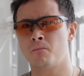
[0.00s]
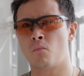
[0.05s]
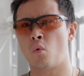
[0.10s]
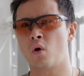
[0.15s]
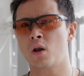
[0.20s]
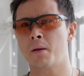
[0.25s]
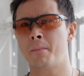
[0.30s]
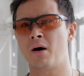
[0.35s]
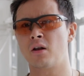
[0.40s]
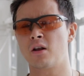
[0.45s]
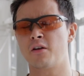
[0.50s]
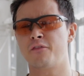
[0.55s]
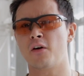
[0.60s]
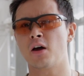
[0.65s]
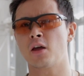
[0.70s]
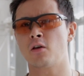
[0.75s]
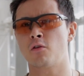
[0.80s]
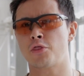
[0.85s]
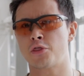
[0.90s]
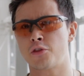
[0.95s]
what about if
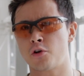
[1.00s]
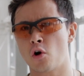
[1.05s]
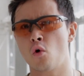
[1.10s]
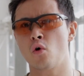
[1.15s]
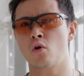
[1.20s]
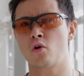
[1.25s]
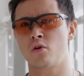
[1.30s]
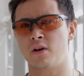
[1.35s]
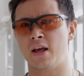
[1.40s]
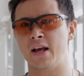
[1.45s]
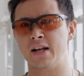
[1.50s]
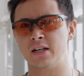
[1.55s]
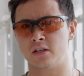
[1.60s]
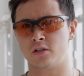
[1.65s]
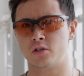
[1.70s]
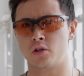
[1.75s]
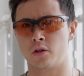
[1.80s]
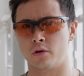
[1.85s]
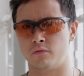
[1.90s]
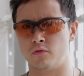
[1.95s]
I throw a grenade
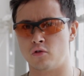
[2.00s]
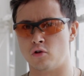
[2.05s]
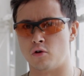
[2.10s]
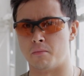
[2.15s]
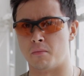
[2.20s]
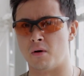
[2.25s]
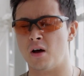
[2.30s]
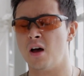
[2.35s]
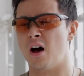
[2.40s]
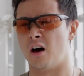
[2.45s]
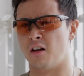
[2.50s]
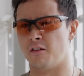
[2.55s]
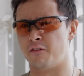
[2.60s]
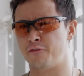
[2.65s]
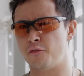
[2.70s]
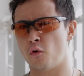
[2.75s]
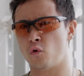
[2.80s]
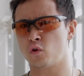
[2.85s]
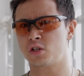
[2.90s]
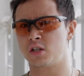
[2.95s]
into the room?
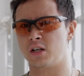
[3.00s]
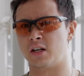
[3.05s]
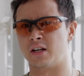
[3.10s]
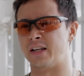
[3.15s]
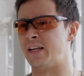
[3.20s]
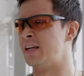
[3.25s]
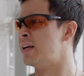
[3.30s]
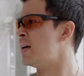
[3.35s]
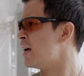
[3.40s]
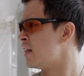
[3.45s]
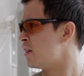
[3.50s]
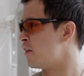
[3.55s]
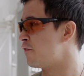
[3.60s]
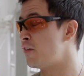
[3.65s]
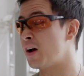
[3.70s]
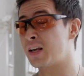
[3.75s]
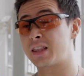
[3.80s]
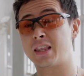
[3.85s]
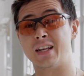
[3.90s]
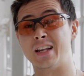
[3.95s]
Unfortunately, the
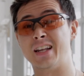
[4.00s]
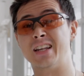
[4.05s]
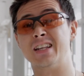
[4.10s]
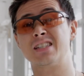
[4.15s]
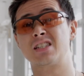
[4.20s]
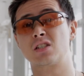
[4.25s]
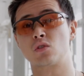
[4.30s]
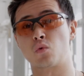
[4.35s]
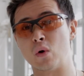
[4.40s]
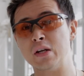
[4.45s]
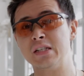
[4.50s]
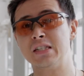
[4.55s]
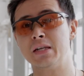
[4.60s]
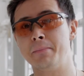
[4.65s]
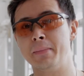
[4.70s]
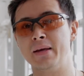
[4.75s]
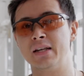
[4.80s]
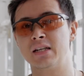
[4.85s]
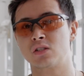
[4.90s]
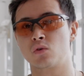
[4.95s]
fact that it is 20
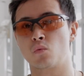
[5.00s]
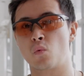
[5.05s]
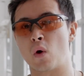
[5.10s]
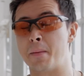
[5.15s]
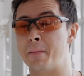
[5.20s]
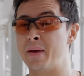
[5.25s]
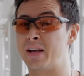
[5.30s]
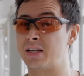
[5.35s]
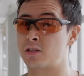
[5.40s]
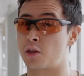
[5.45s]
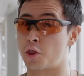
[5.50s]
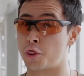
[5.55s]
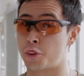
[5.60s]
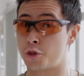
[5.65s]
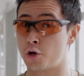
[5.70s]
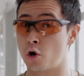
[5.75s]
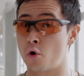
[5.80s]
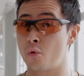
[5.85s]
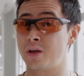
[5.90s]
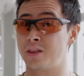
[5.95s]
meters away makes
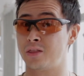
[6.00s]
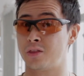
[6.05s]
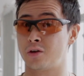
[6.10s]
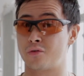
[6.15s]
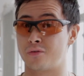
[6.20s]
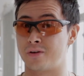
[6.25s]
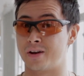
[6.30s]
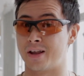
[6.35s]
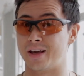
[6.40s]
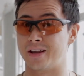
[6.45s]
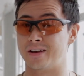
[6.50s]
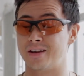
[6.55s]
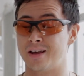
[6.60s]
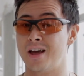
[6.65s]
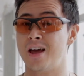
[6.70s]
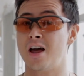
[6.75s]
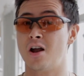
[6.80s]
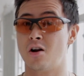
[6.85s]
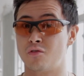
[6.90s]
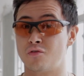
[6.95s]
throwing the grenade
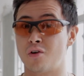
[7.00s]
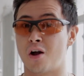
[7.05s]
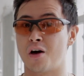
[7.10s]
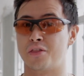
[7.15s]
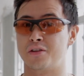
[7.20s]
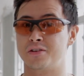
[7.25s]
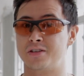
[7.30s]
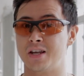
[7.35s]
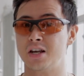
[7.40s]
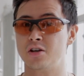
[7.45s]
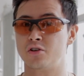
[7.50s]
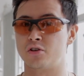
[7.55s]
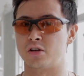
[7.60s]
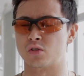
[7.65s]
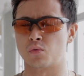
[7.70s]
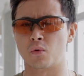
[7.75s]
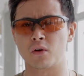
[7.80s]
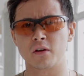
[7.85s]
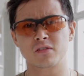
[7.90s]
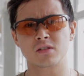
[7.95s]
rather
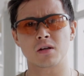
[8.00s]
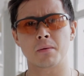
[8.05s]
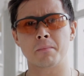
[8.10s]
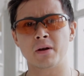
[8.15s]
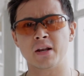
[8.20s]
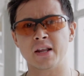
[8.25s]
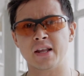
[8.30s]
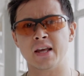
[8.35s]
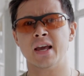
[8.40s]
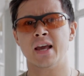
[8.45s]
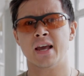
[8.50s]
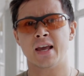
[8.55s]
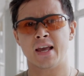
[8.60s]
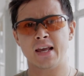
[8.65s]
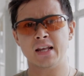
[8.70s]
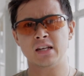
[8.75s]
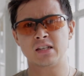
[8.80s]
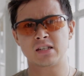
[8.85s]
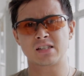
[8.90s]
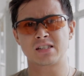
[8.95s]
dangerous. What if somebody
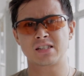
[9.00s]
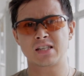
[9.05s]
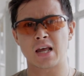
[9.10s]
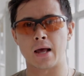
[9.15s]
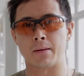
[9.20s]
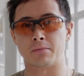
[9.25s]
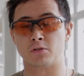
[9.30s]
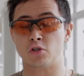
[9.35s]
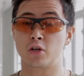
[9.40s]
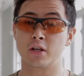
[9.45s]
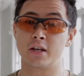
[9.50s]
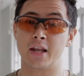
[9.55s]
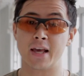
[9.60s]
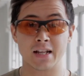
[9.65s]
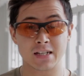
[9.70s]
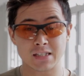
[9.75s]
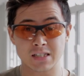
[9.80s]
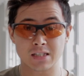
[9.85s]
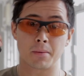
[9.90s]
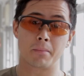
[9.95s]
intercepts? You could
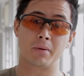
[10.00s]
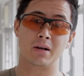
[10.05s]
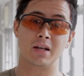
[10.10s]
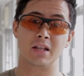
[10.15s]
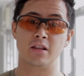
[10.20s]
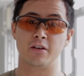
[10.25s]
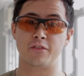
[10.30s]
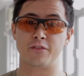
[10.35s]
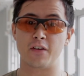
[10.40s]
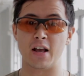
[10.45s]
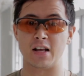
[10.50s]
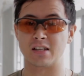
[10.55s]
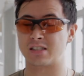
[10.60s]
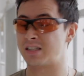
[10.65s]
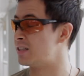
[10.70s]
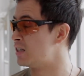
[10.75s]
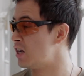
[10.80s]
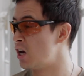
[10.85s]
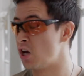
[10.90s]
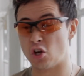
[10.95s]
hit somebody in the face
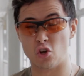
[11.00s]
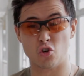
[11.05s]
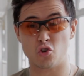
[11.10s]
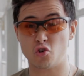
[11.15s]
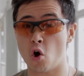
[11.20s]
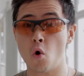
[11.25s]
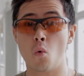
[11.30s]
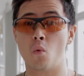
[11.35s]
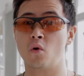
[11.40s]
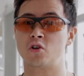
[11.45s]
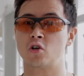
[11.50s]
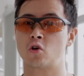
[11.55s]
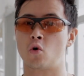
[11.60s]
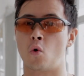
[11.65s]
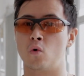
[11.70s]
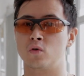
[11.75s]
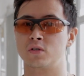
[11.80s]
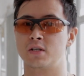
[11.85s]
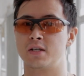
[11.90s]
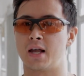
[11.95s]
and you don't want to
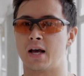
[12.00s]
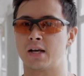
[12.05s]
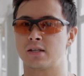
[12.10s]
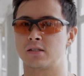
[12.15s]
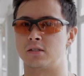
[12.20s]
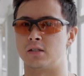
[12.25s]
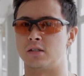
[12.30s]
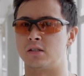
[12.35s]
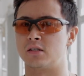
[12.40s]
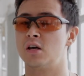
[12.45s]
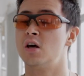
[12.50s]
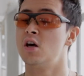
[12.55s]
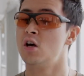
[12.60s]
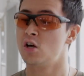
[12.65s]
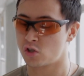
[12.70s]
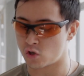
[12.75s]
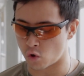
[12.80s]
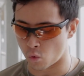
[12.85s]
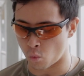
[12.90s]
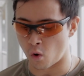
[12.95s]
cause an accident.
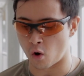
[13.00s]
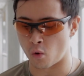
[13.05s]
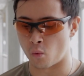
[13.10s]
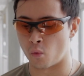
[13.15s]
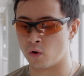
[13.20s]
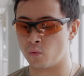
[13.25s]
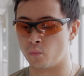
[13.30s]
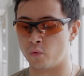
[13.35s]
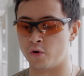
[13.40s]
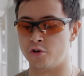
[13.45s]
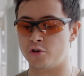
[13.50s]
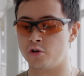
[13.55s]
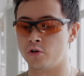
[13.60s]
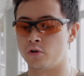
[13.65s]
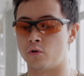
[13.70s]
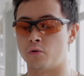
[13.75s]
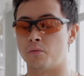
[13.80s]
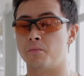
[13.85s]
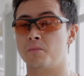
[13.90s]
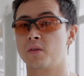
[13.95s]
So what one would do